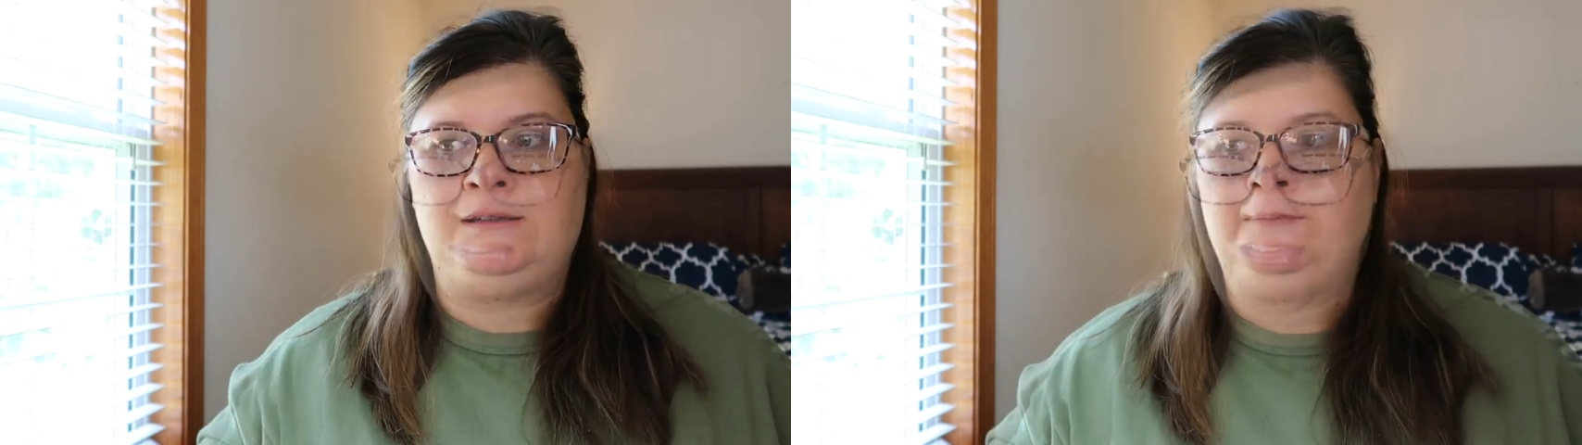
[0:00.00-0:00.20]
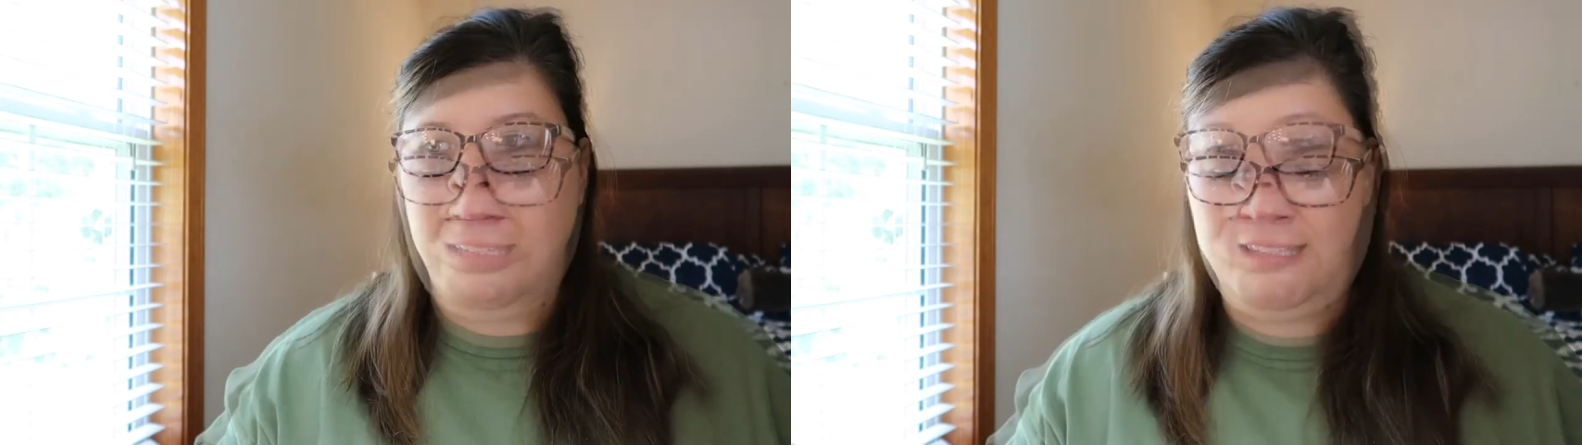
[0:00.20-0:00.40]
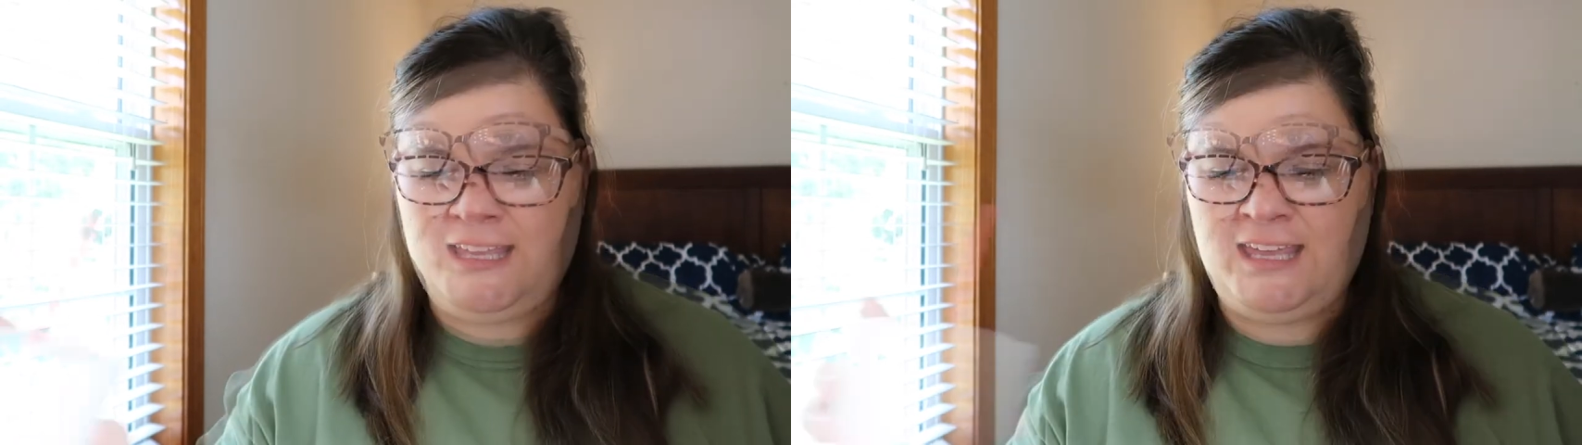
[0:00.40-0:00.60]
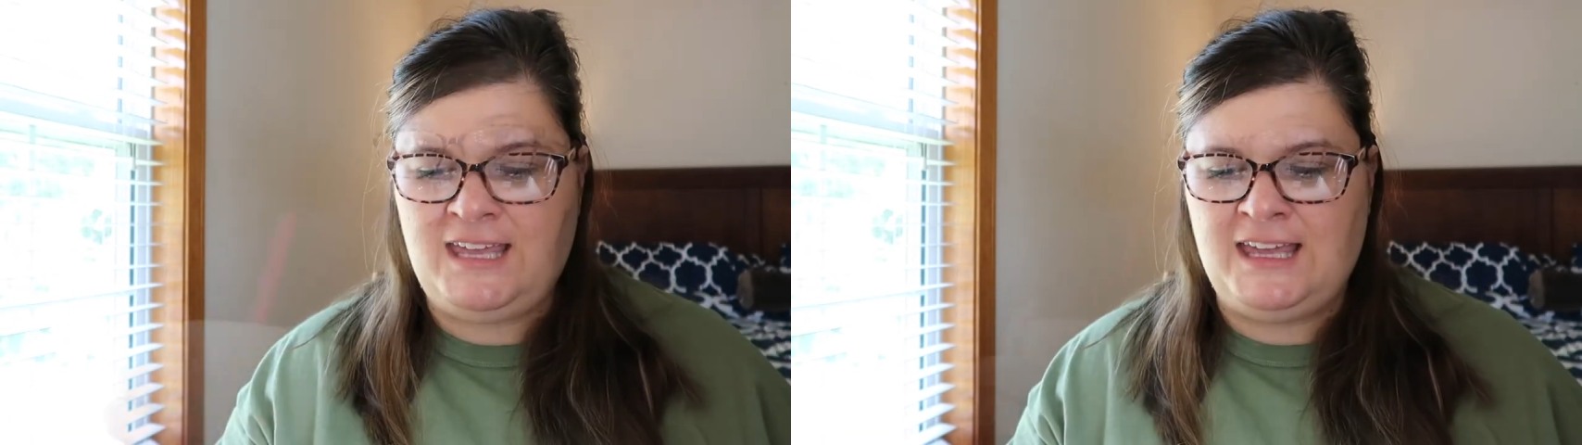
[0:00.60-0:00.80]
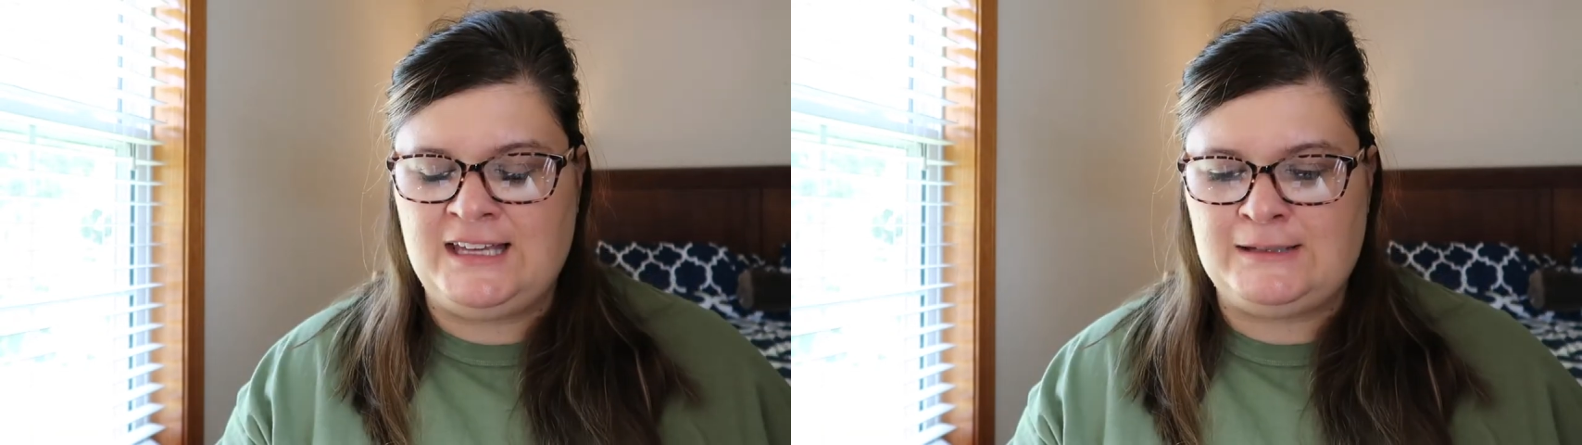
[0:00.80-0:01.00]
The next
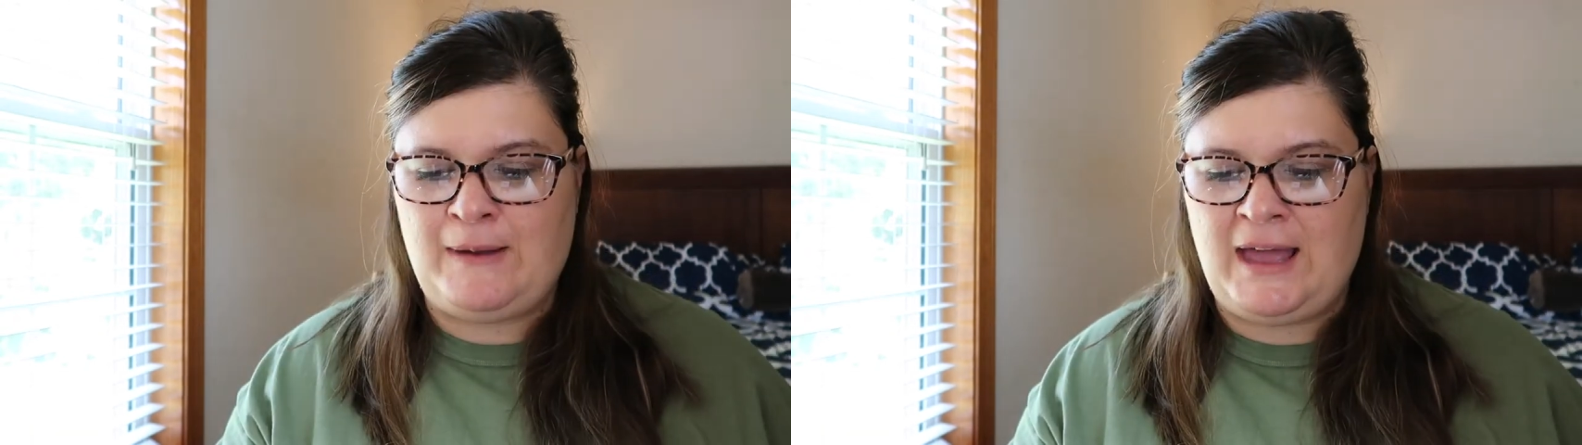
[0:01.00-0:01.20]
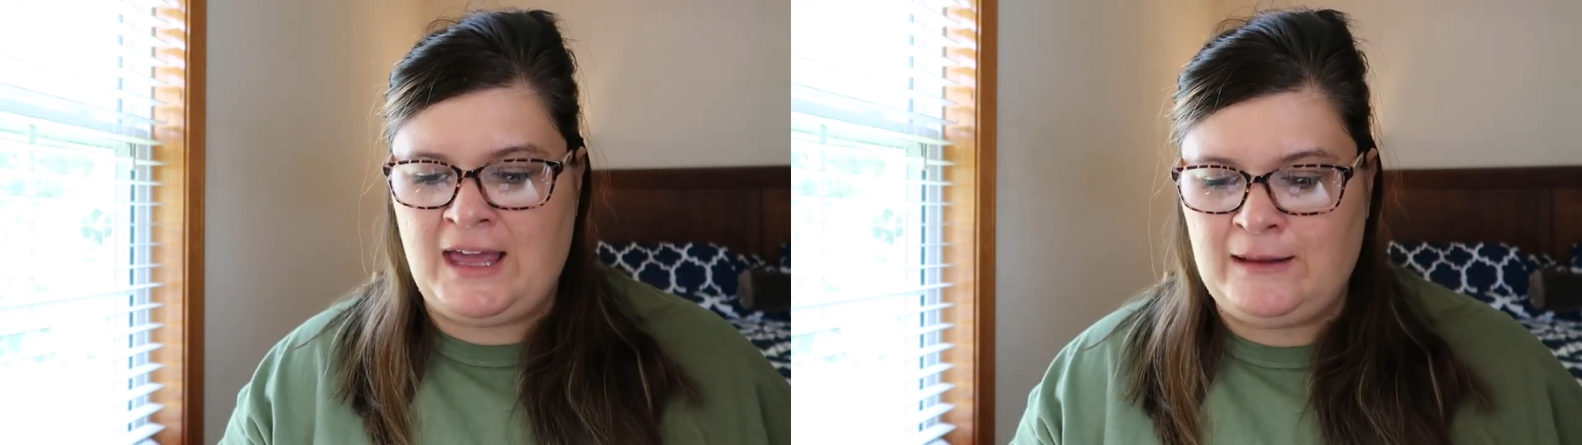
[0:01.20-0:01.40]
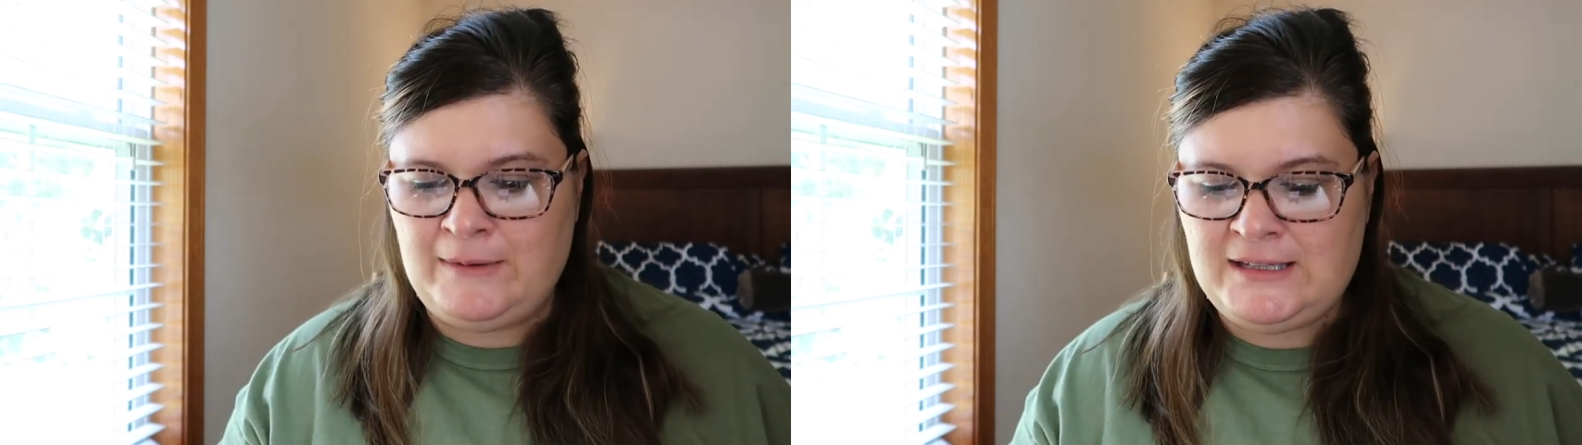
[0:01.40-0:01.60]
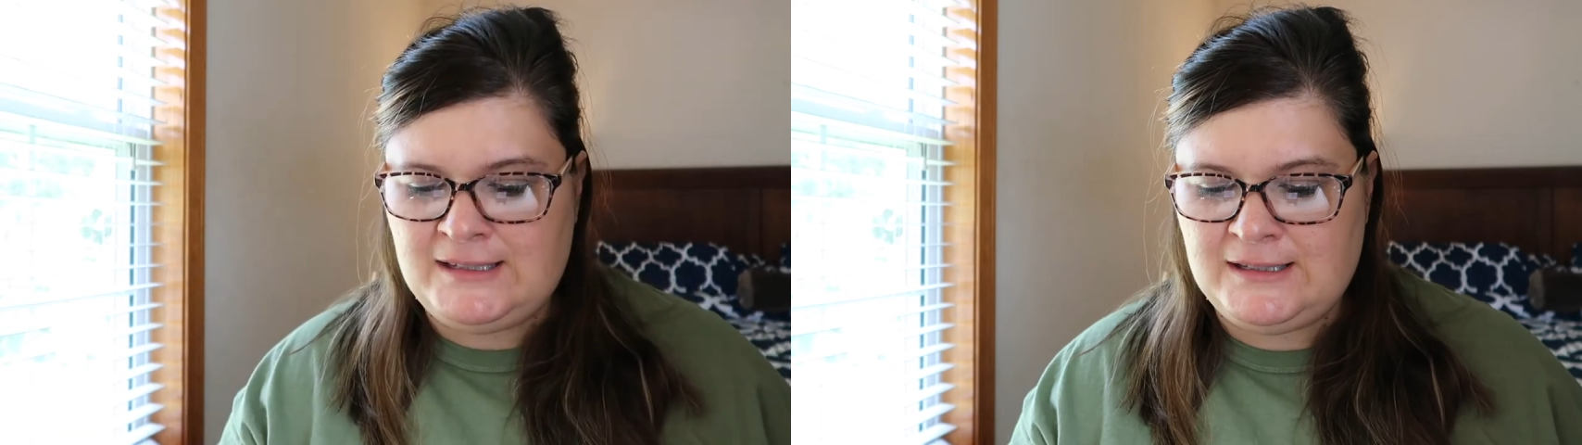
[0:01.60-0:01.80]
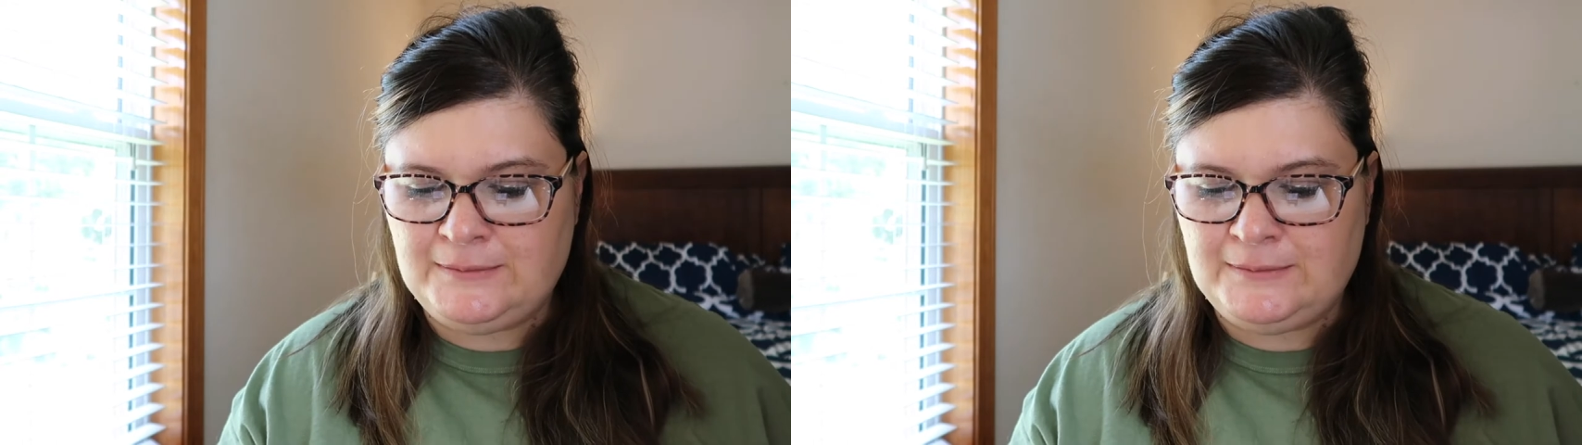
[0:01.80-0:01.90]
thing is by Elemis.